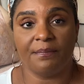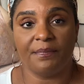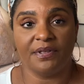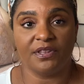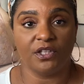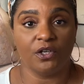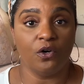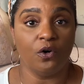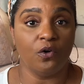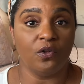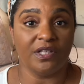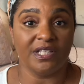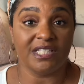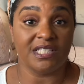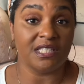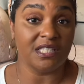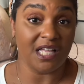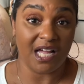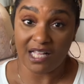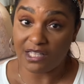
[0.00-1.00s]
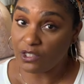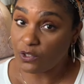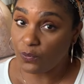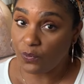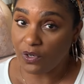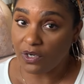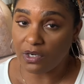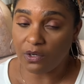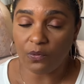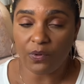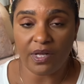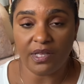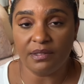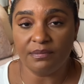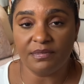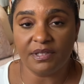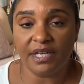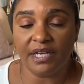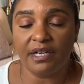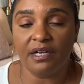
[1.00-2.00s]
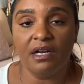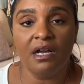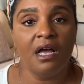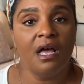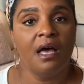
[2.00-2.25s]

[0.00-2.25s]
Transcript: but the goal is not to work while I'm there,